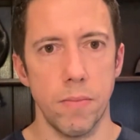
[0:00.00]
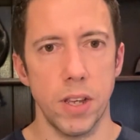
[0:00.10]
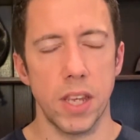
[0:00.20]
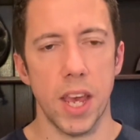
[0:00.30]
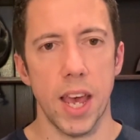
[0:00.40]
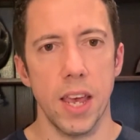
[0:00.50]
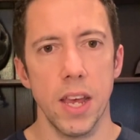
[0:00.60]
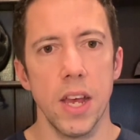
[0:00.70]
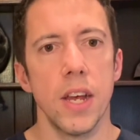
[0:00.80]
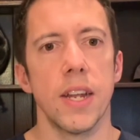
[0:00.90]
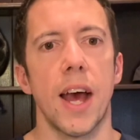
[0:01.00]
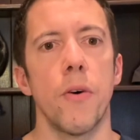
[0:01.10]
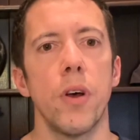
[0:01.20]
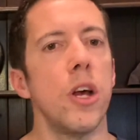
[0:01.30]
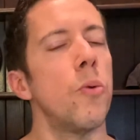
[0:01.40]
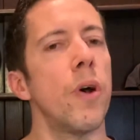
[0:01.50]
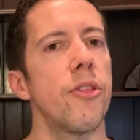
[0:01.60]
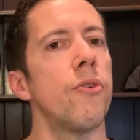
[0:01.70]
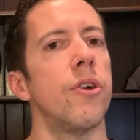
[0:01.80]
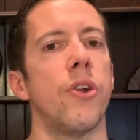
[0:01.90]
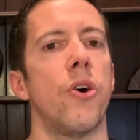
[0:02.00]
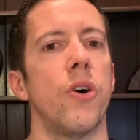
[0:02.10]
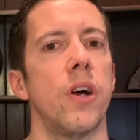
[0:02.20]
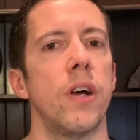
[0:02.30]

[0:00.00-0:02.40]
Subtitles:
Okay, now whether or not